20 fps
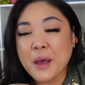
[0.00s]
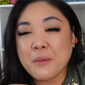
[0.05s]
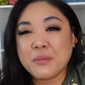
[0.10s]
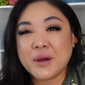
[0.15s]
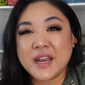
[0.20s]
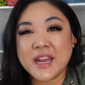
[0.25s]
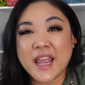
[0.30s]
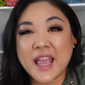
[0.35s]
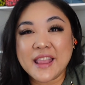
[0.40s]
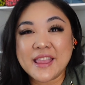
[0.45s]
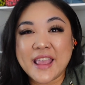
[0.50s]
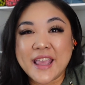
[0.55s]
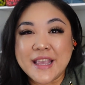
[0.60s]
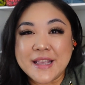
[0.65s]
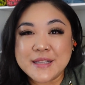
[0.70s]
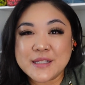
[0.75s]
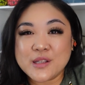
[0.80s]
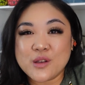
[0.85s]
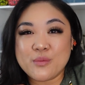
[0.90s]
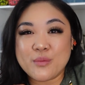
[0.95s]
But again, thank
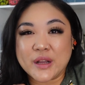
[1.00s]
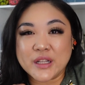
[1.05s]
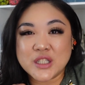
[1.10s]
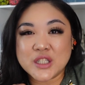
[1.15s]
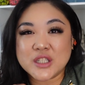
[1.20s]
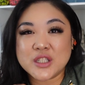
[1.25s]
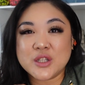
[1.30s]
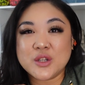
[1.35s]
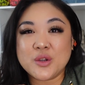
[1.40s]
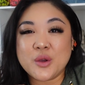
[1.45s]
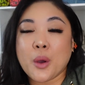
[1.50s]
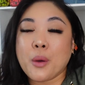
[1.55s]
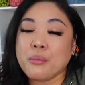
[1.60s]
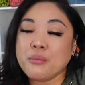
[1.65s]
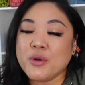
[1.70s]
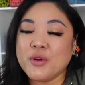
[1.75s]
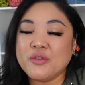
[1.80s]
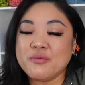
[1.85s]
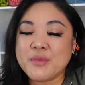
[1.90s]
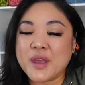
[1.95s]
you so much to
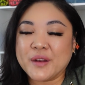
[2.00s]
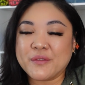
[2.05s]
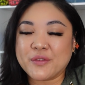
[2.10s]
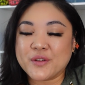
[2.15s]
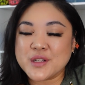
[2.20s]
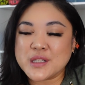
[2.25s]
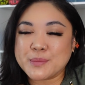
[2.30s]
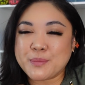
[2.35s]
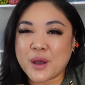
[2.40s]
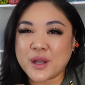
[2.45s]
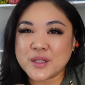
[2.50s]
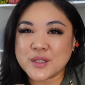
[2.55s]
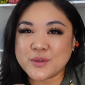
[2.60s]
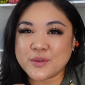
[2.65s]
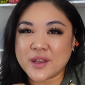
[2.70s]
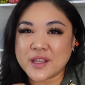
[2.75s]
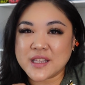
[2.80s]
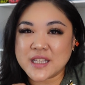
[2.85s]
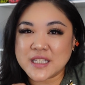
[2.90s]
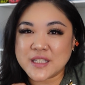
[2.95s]
Mvmt for
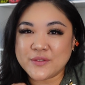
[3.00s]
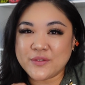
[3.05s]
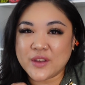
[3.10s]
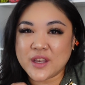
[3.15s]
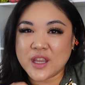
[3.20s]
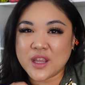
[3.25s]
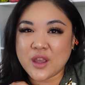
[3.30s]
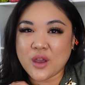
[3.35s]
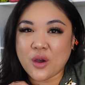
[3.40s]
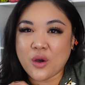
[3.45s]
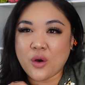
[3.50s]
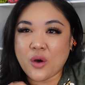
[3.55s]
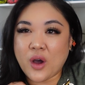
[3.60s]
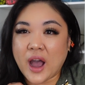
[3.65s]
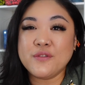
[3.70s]
sponsoring this video.